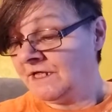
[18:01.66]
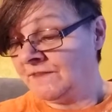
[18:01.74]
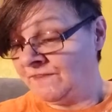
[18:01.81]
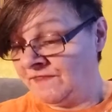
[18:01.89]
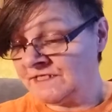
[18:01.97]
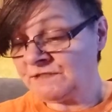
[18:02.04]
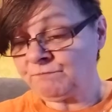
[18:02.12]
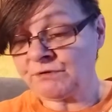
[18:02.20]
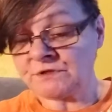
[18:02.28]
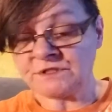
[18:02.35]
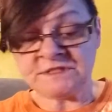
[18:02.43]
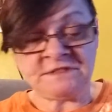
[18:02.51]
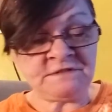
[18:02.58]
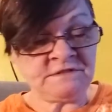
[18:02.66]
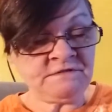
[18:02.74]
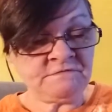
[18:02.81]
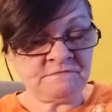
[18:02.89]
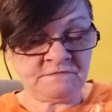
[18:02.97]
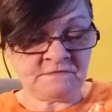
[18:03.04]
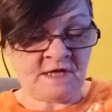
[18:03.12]
this person
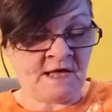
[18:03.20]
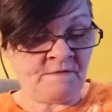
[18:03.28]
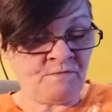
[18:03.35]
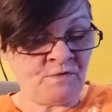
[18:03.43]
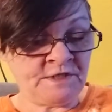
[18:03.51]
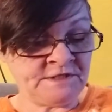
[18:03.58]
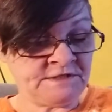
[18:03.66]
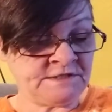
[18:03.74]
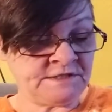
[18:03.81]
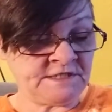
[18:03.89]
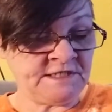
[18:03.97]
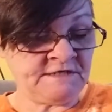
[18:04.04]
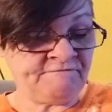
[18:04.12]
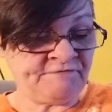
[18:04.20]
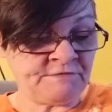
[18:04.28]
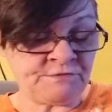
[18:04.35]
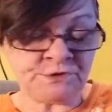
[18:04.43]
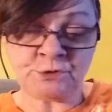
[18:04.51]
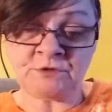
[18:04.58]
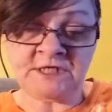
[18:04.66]
wanted to see if it
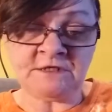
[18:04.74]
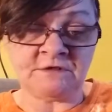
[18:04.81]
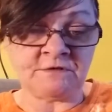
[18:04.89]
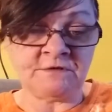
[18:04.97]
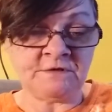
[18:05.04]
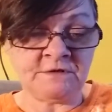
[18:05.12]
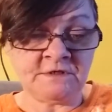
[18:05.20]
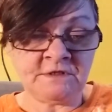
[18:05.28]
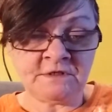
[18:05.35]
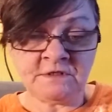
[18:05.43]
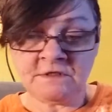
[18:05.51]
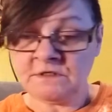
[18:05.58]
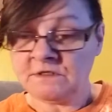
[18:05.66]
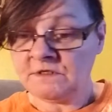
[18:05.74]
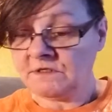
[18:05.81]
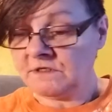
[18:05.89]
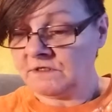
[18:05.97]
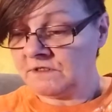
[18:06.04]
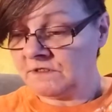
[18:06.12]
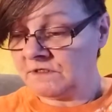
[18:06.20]
was real.
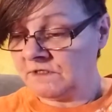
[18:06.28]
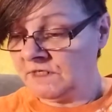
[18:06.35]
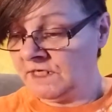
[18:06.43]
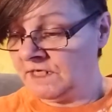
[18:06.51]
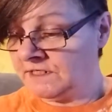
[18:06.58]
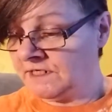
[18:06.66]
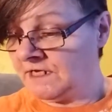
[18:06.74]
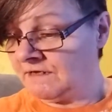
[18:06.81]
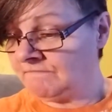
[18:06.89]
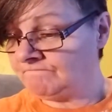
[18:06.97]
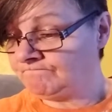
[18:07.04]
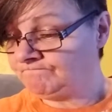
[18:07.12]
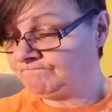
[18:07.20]
And